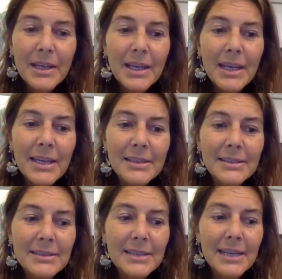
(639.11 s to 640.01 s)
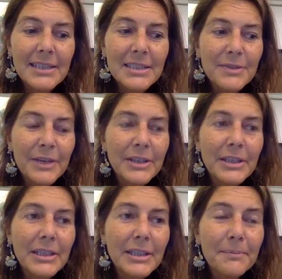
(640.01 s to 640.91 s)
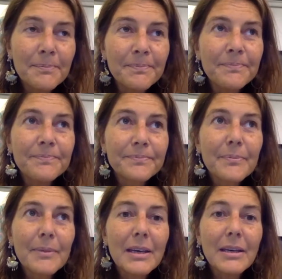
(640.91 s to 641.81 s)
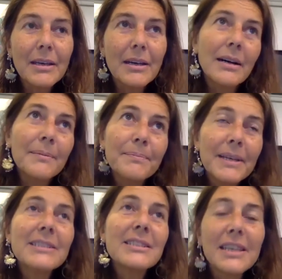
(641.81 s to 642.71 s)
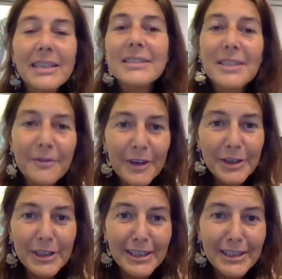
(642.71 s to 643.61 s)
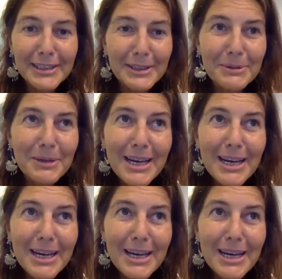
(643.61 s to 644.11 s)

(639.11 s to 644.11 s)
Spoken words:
And it's very it's a very